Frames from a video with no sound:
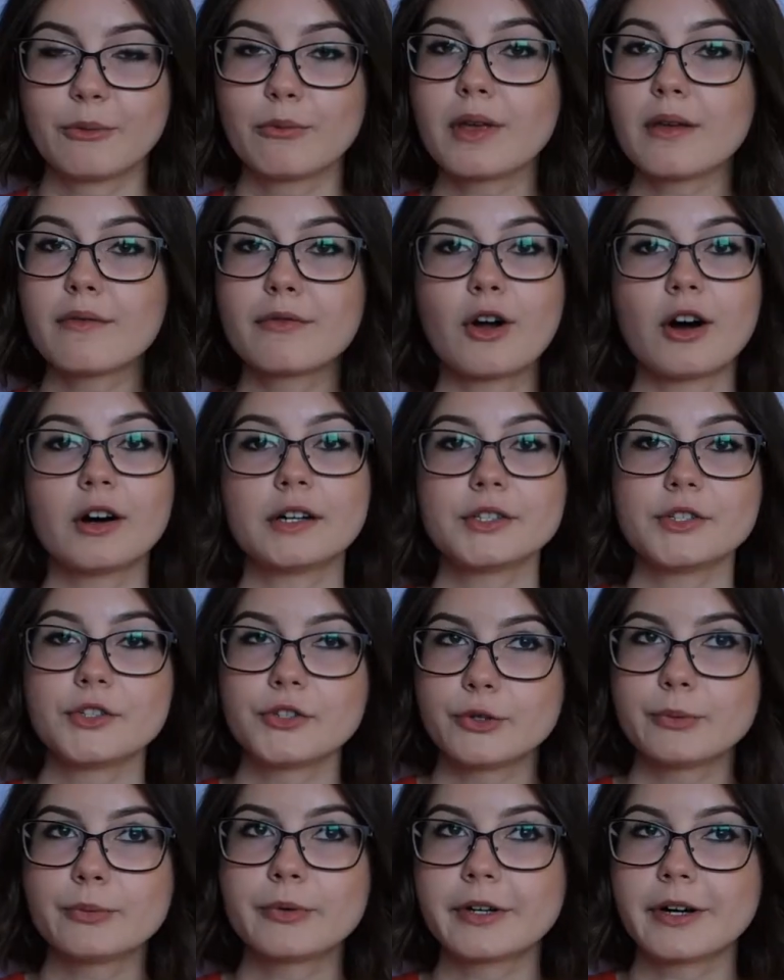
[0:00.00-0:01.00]
We've got
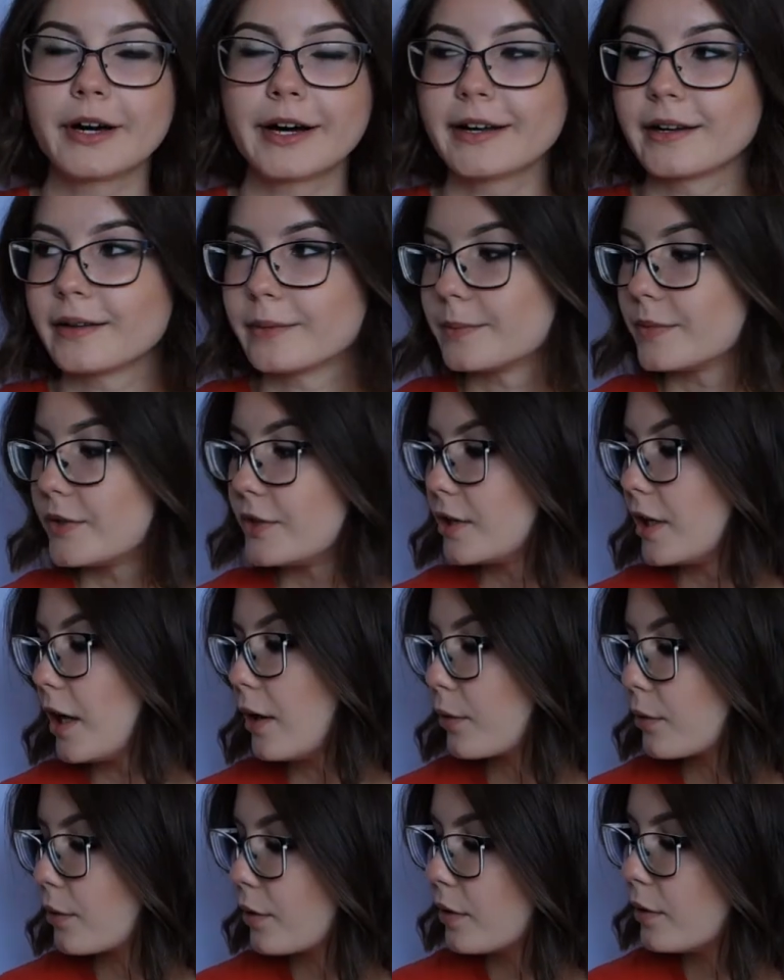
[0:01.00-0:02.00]
2 more items to
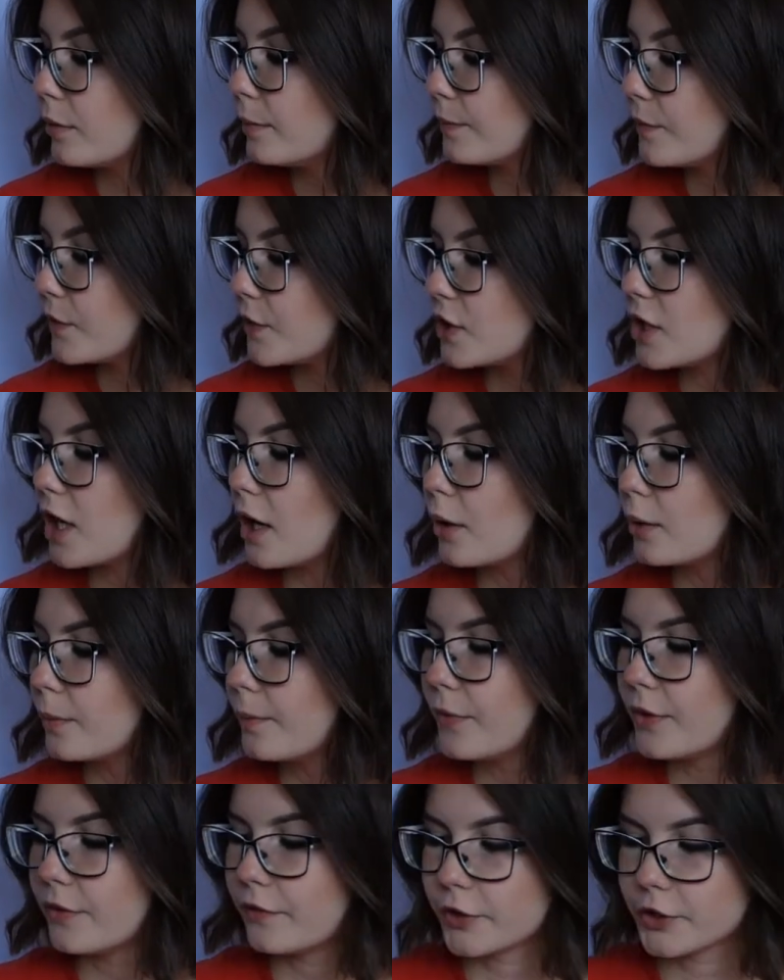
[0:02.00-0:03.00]
go through. So
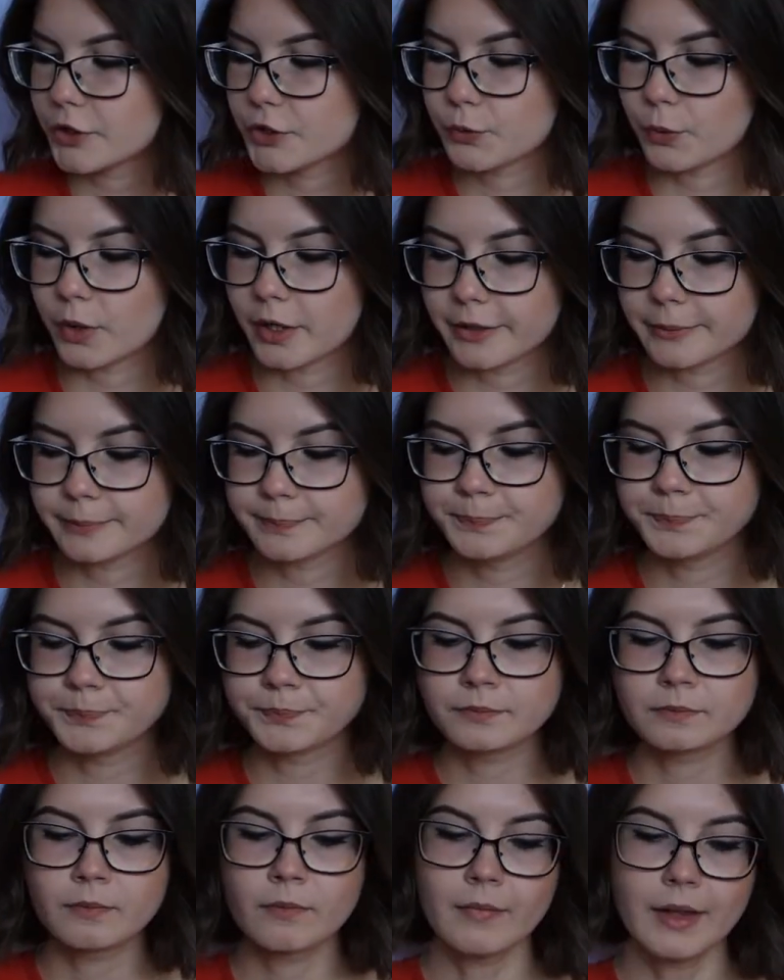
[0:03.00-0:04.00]
the first one
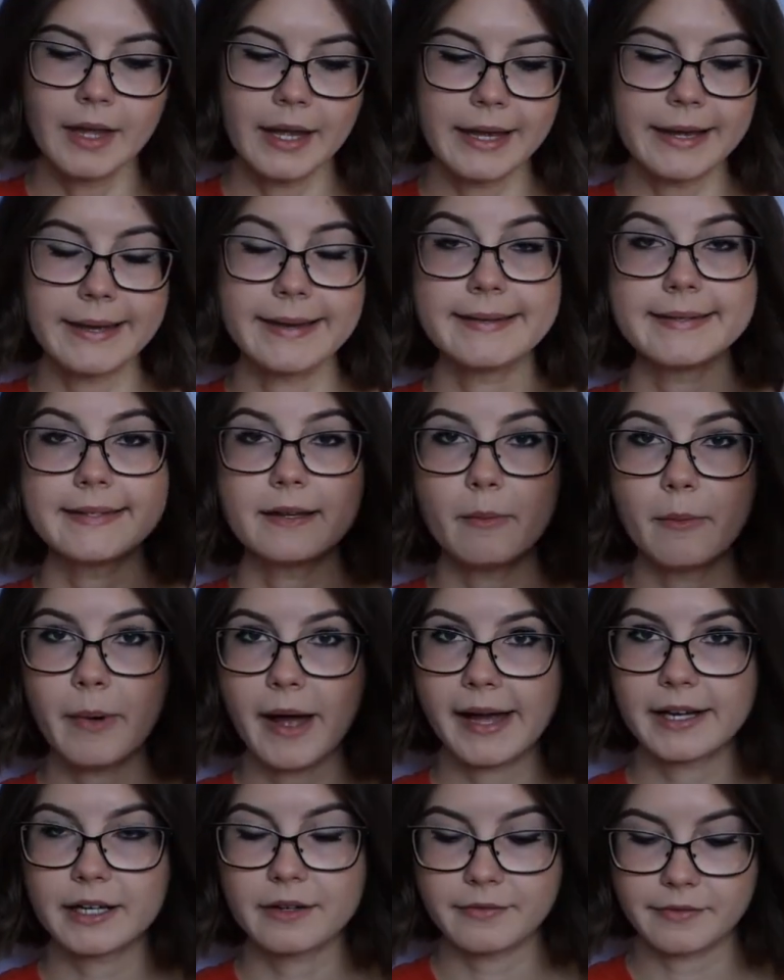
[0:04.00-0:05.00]
is a
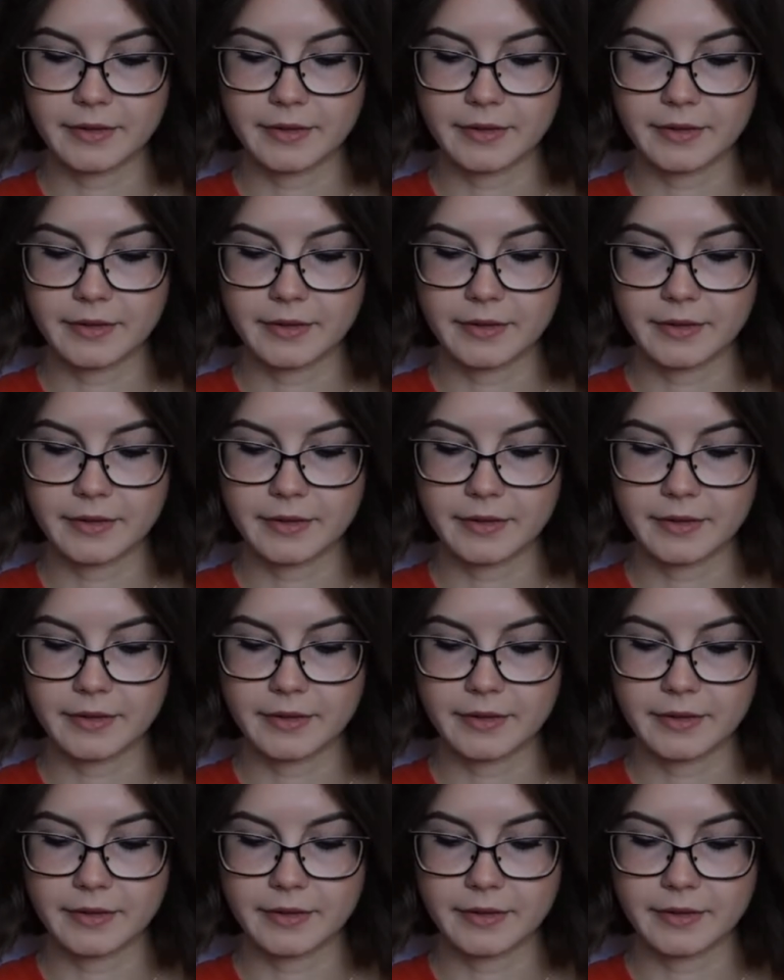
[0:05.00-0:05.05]
bag of